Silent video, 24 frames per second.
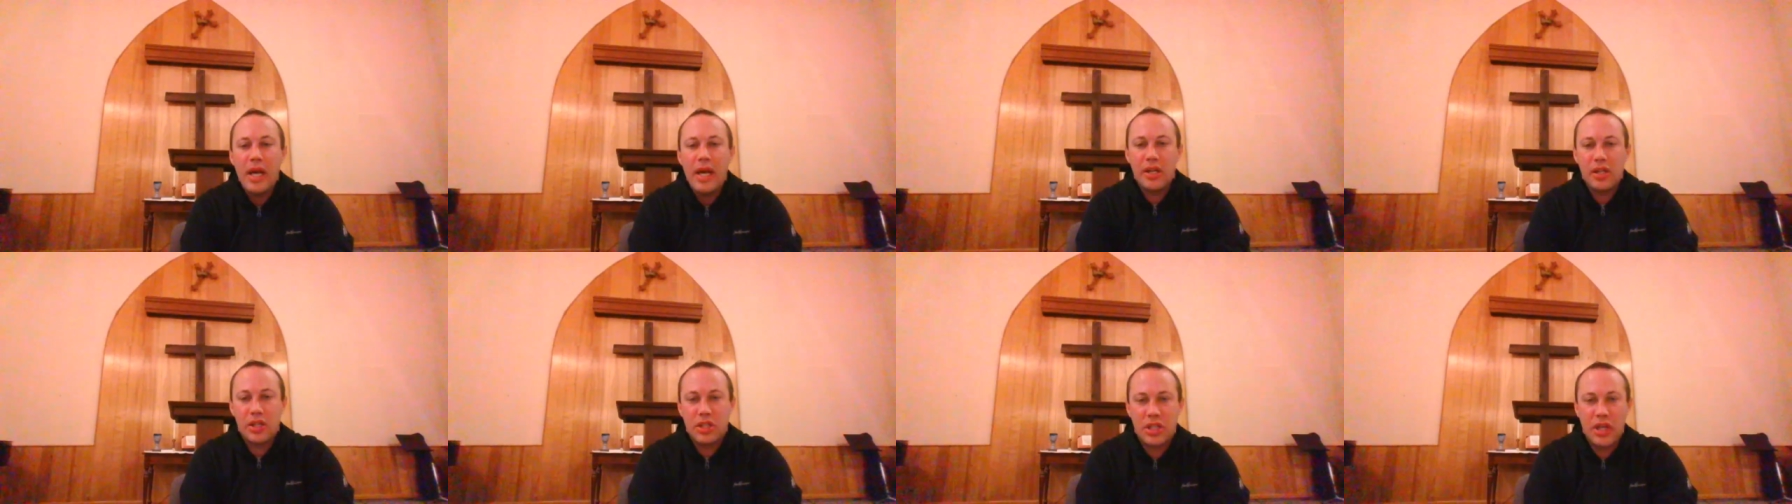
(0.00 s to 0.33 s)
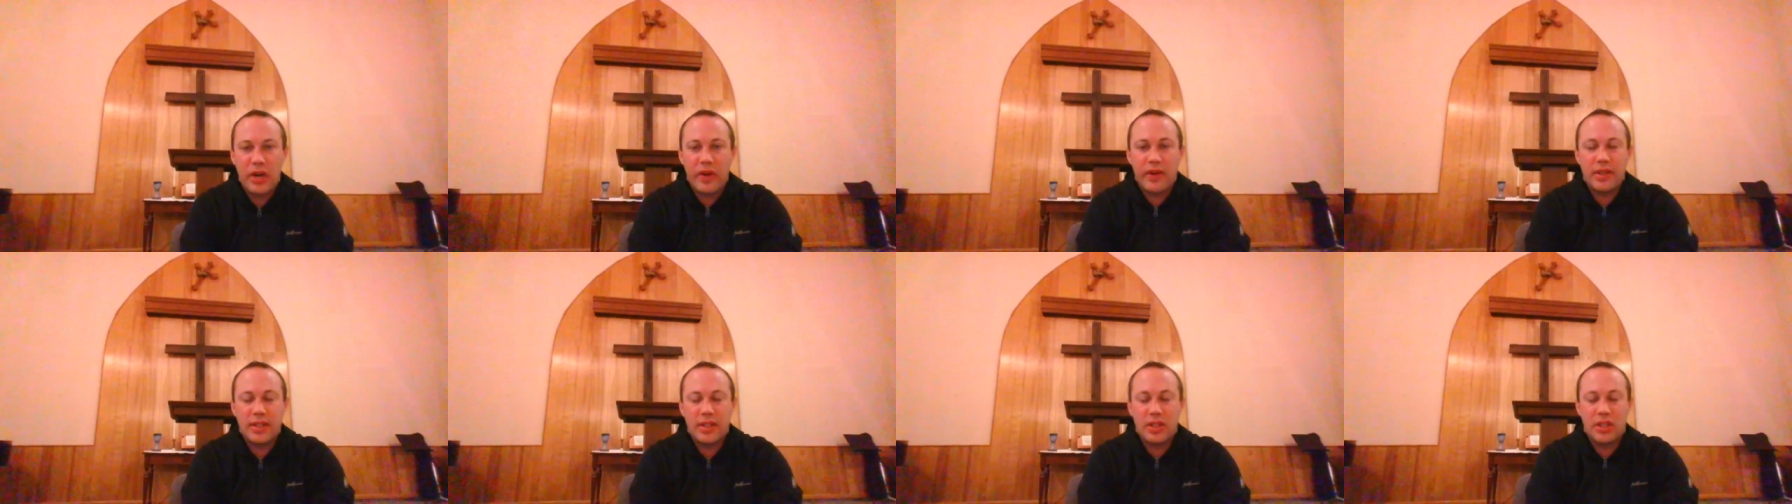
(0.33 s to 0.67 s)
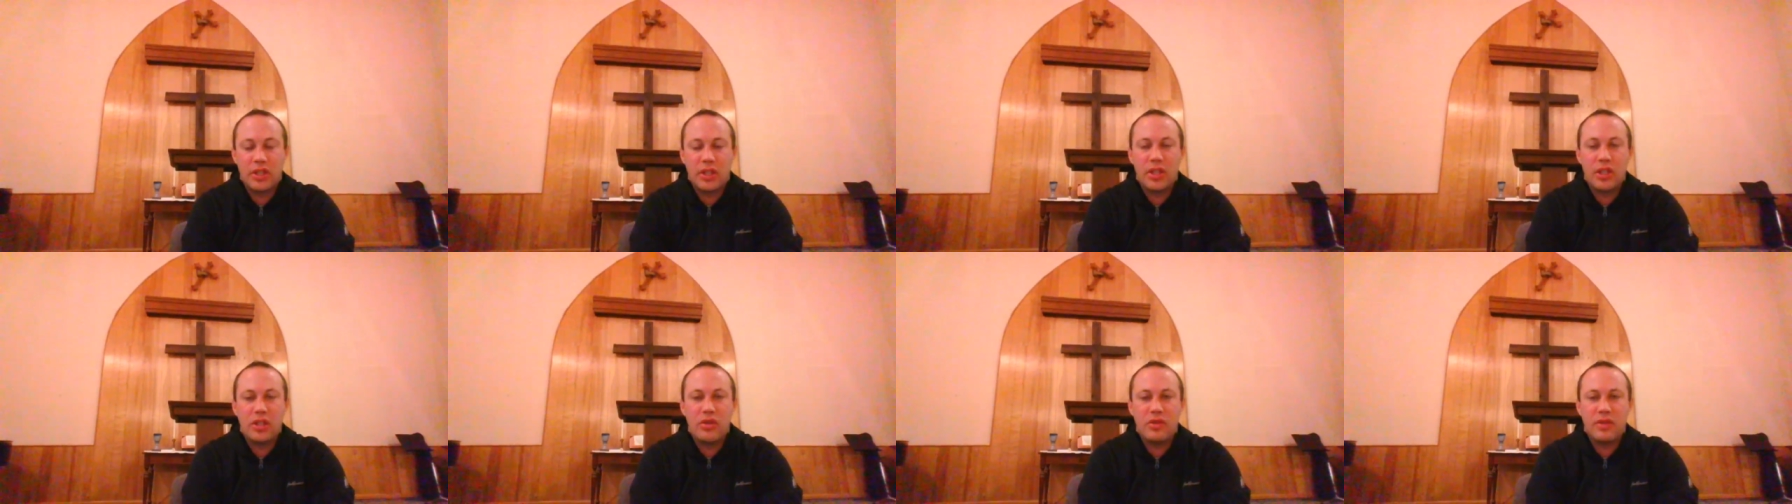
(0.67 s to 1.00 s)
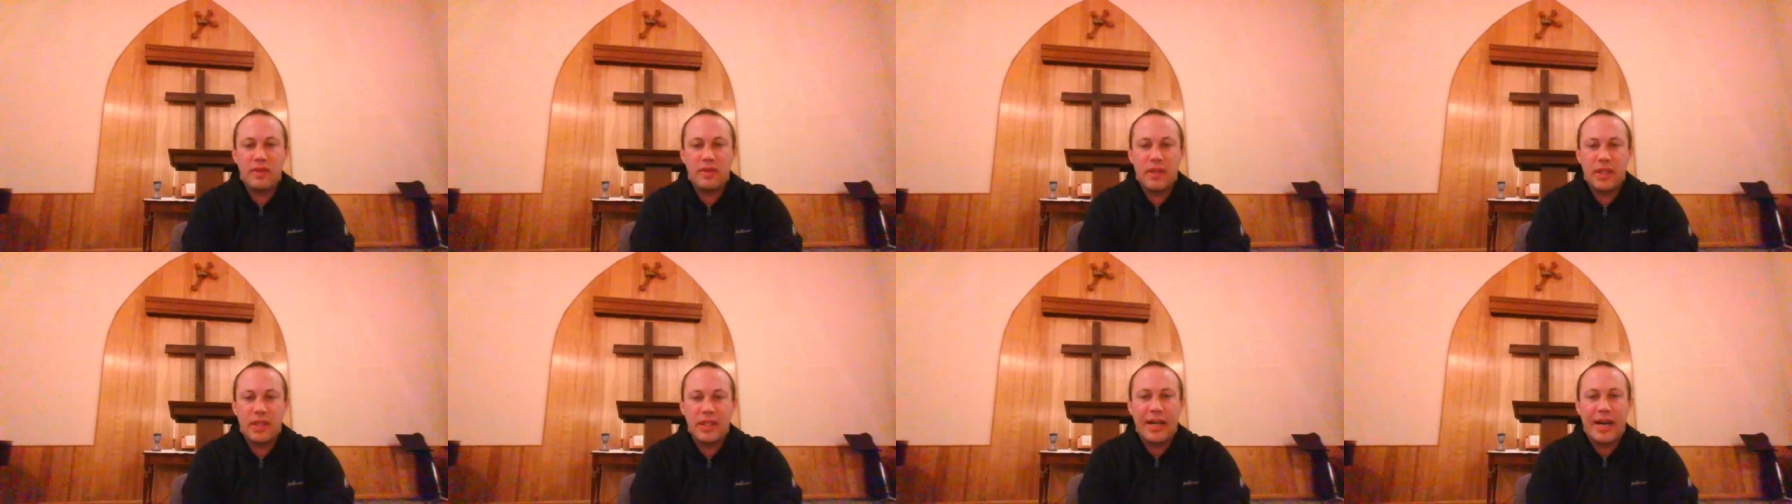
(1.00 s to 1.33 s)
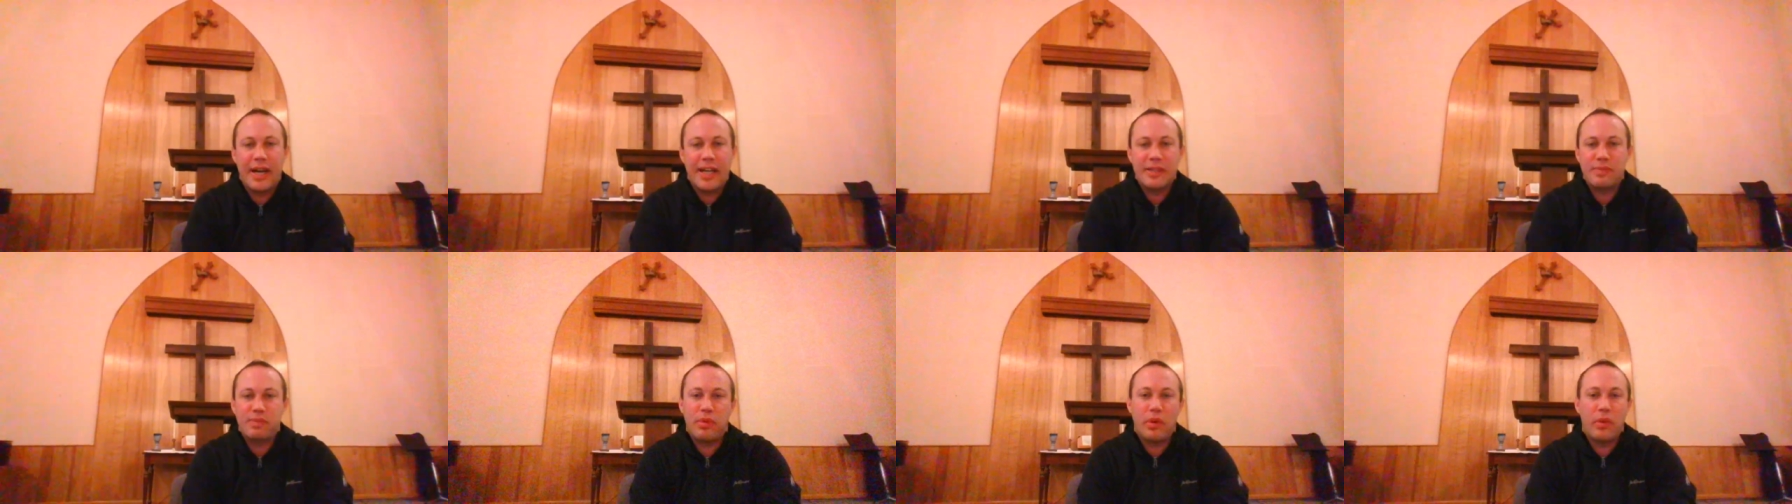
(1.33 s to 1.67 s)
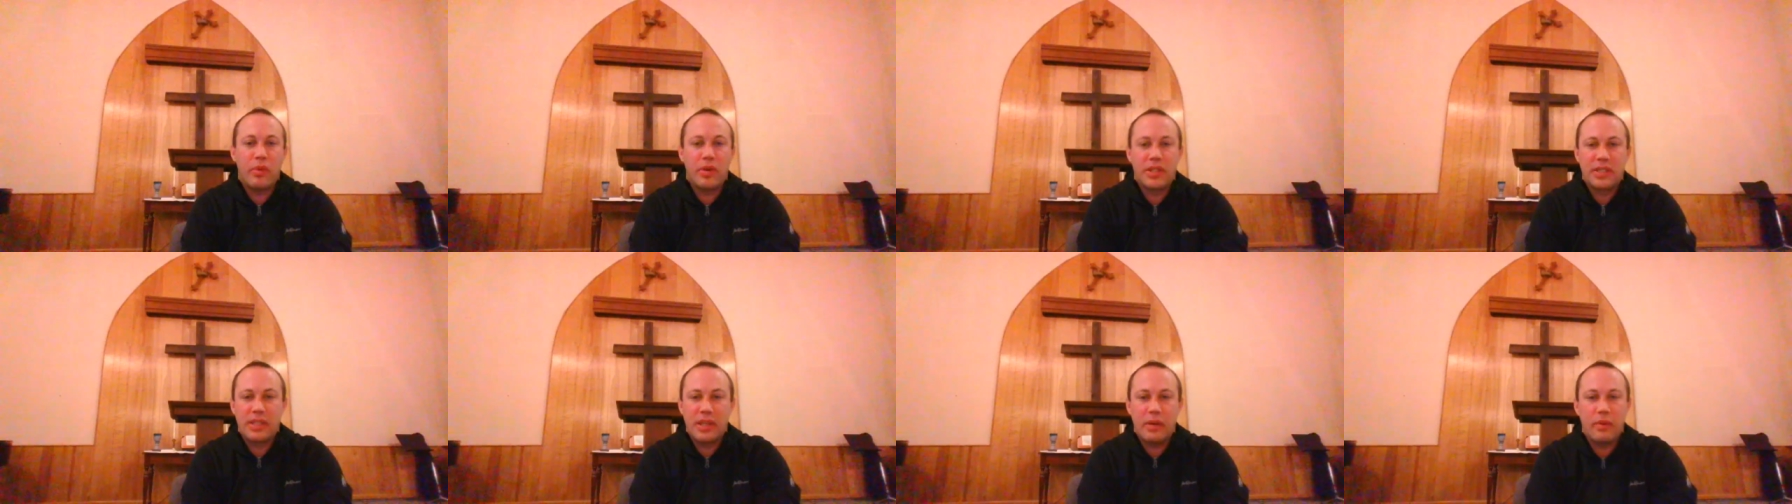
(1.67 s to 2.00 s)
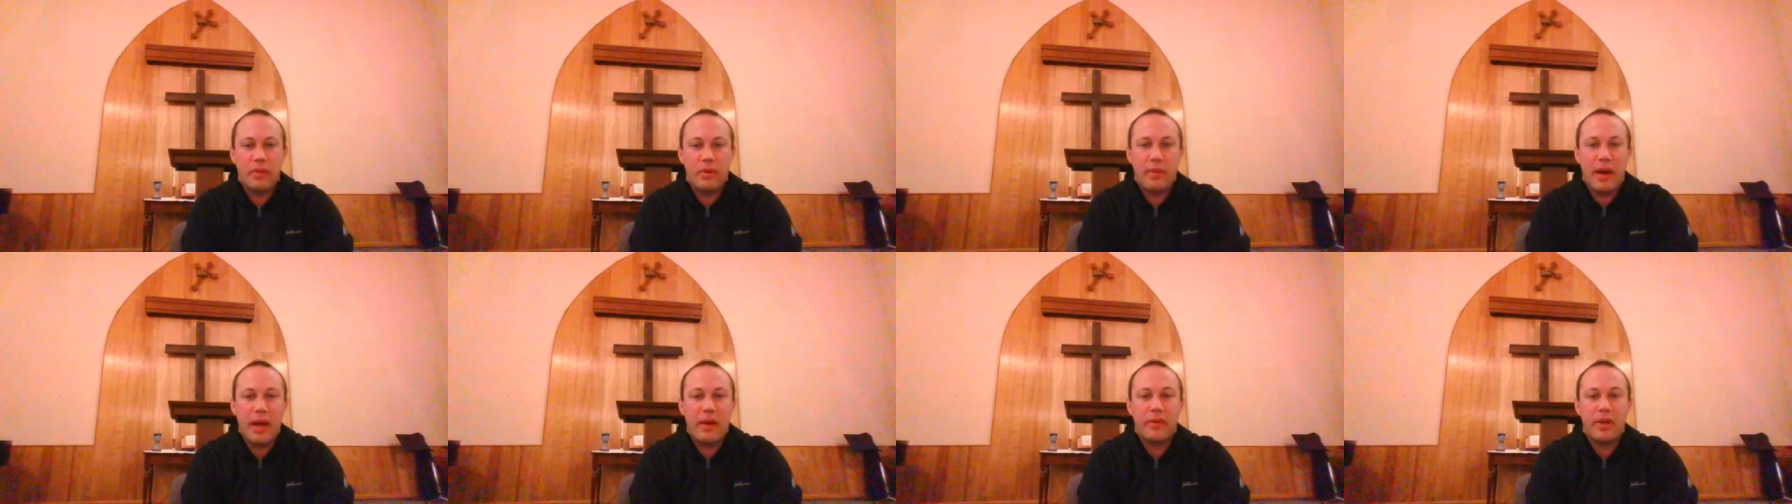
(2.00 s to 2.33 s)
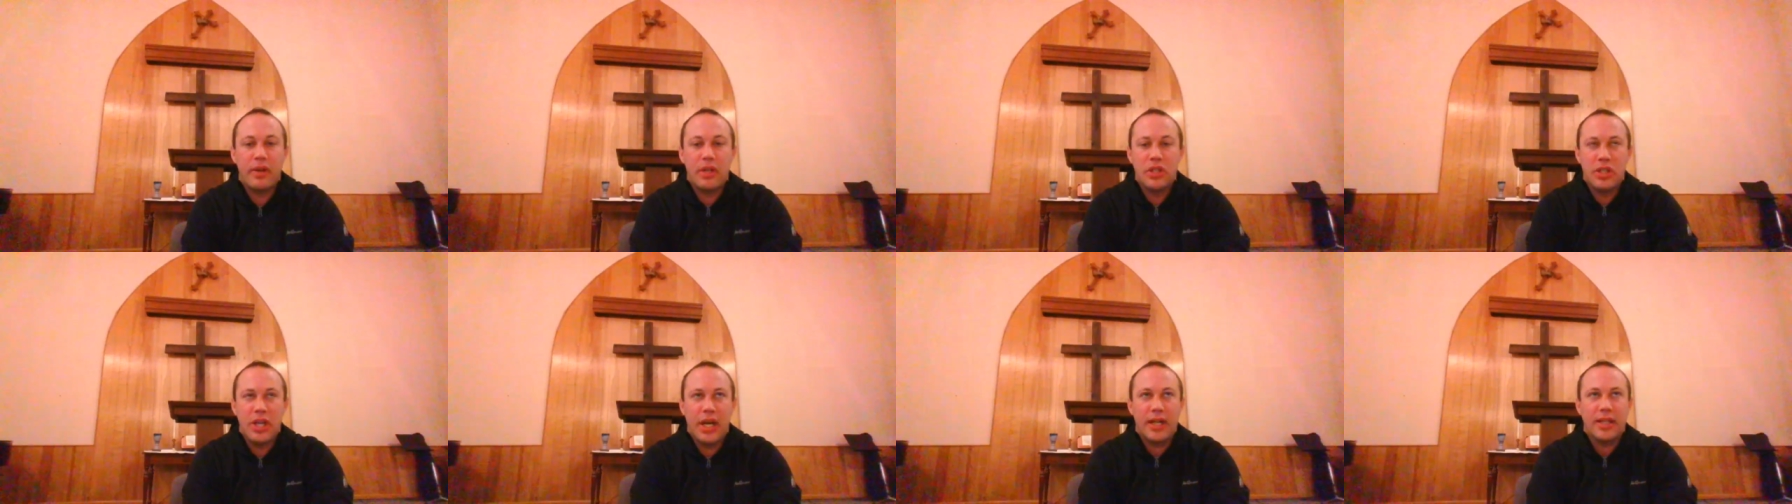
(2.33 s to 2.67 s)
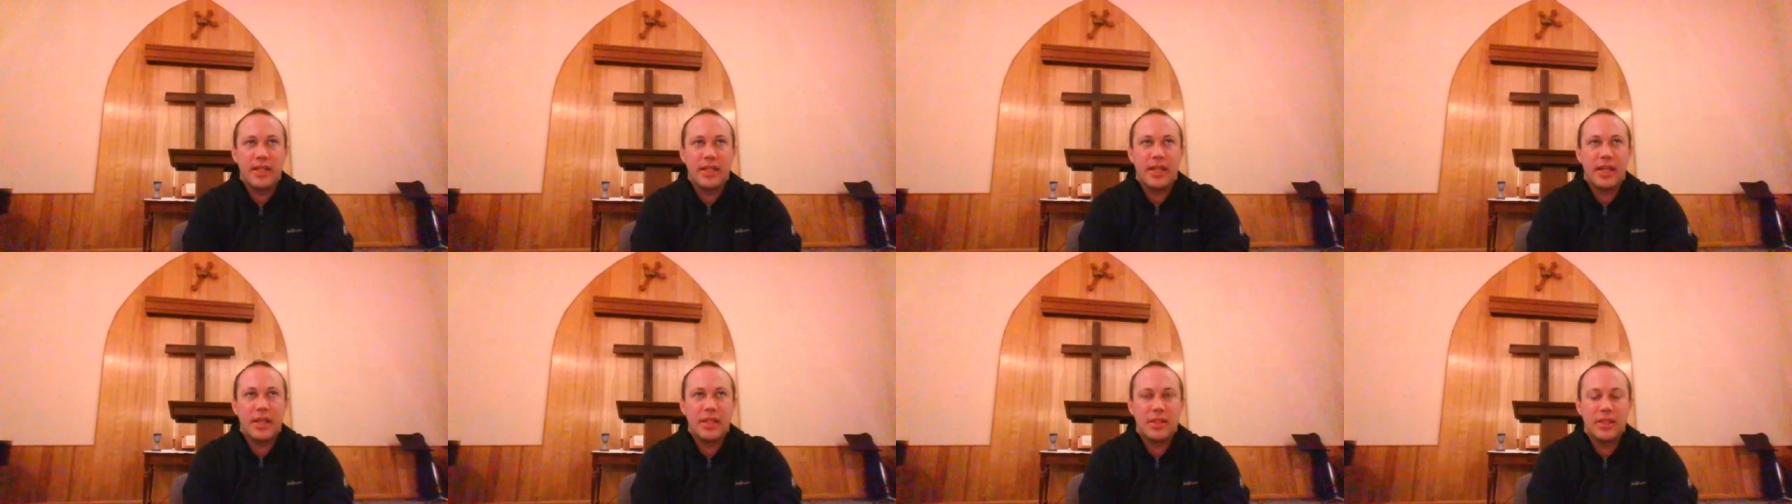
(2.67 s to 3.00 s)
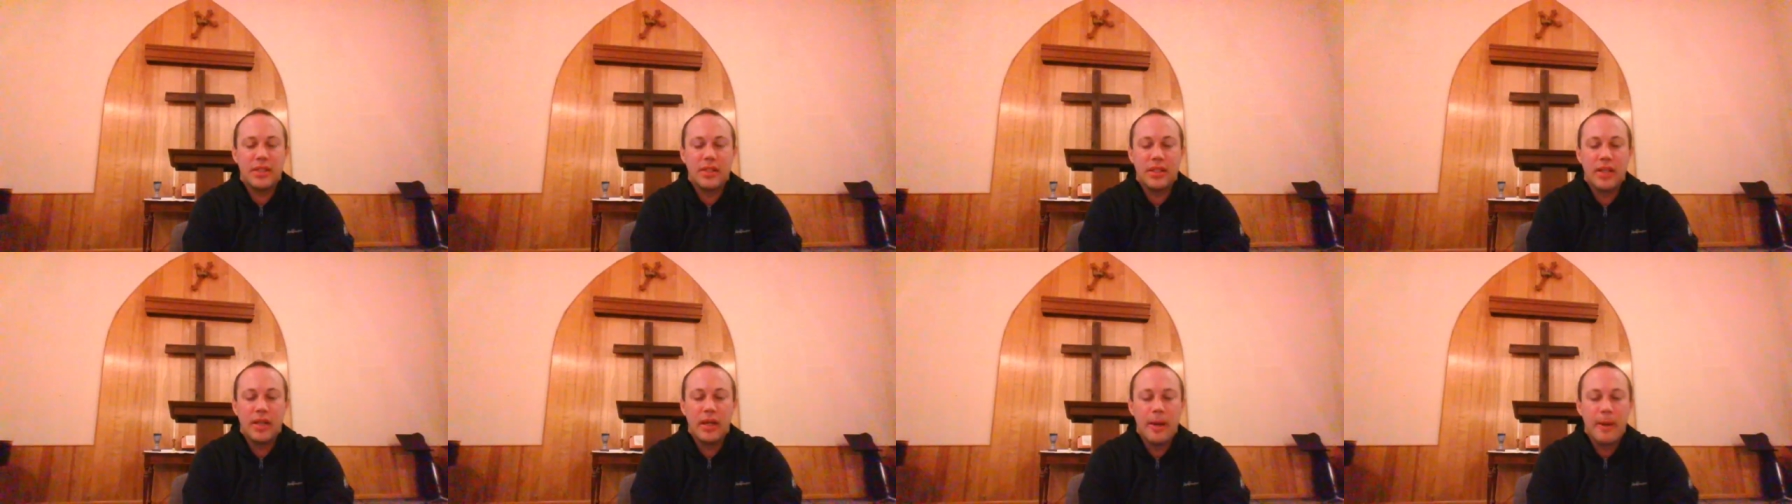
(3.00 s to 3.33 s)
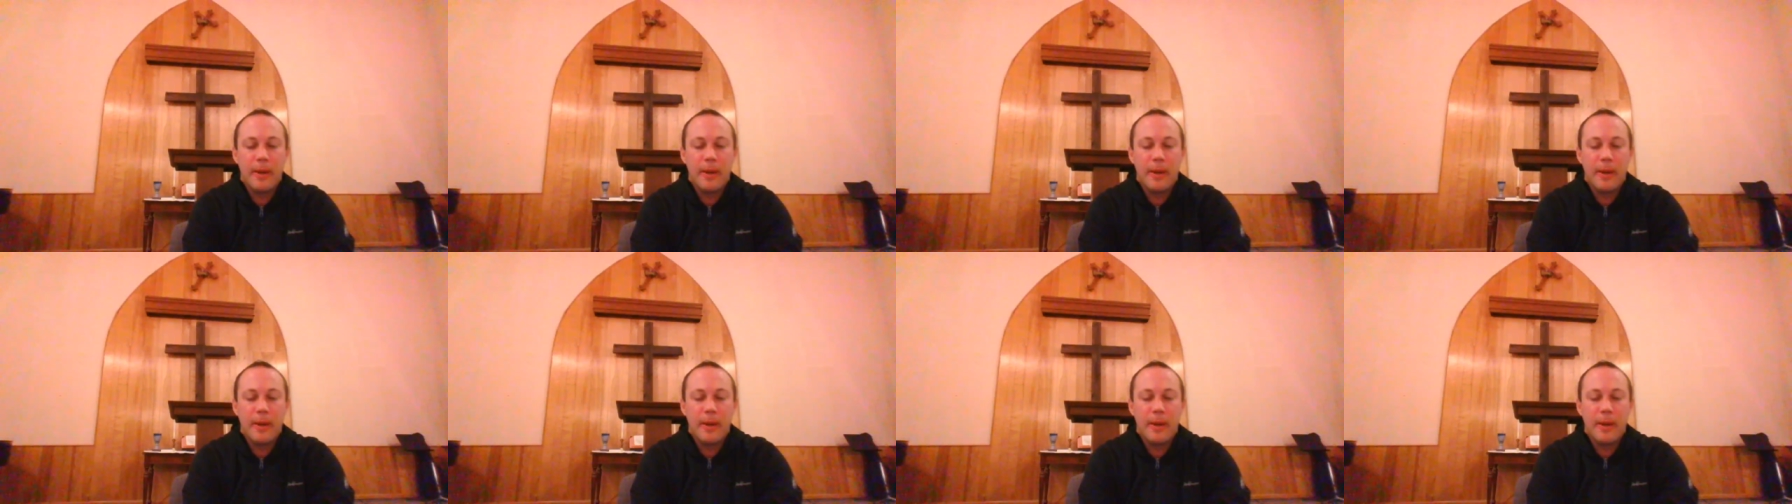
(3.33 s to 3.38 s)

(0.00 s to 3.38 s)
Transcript: in sharing the good news of the gospel, where someone might reject us.